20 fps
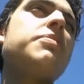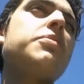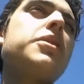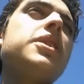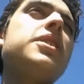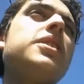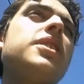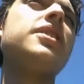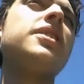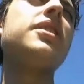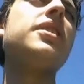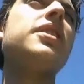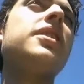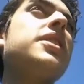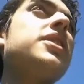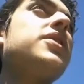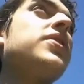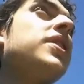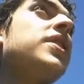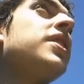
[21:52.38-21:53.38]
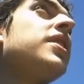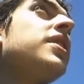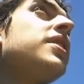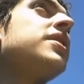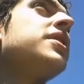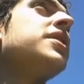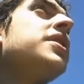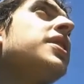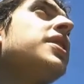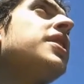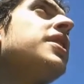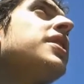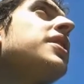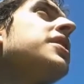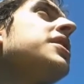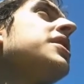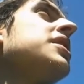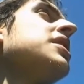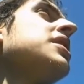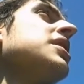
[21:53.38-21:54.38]
But it's on the list because
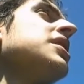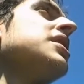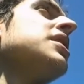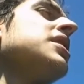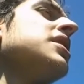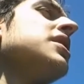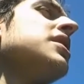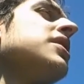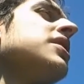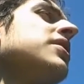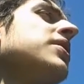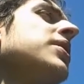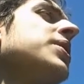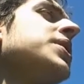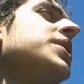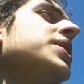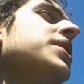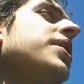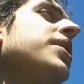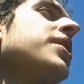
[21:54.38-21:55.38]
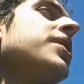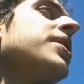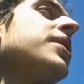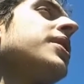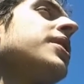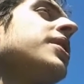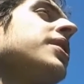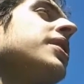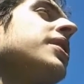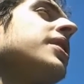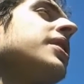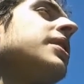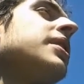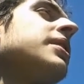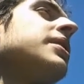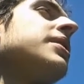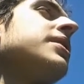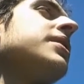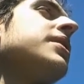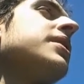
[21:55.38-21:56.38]
when I was younger,
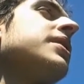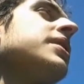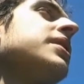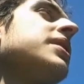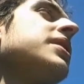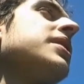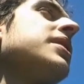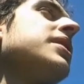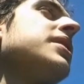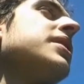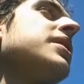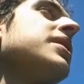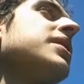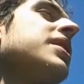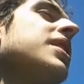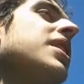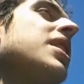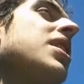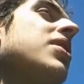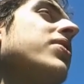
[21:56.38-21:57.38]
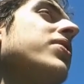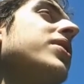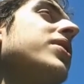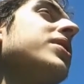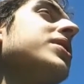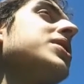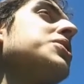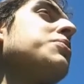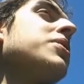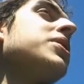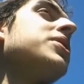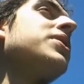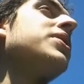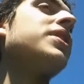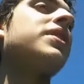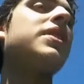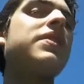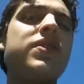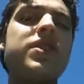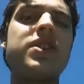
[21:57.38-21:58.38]
after the
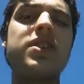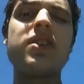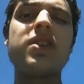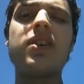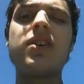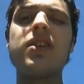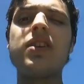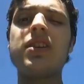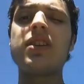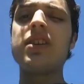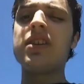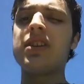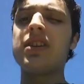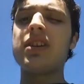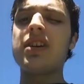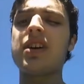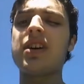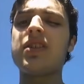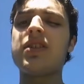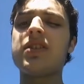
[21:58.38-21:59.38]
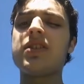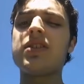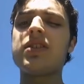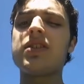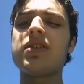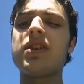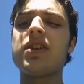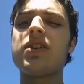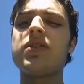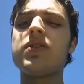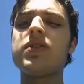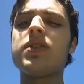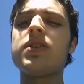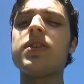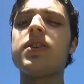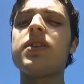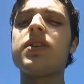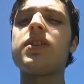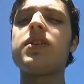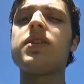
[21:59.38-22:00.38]
SpongeBob episode, I was
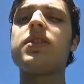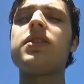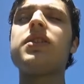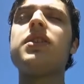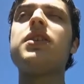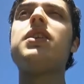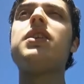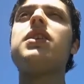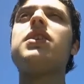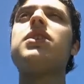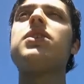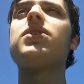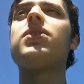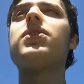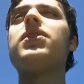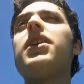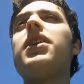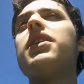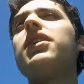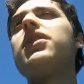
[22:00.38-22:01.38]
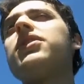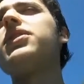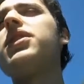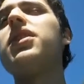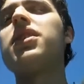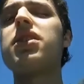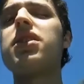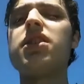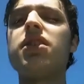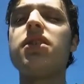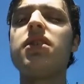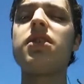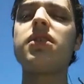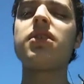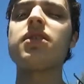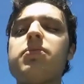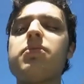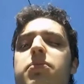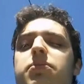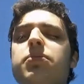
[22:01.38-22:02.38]
told that was actually
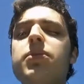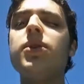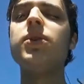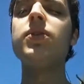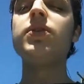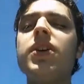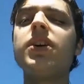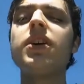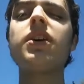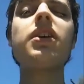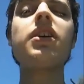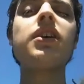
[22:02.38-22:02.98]
a movie.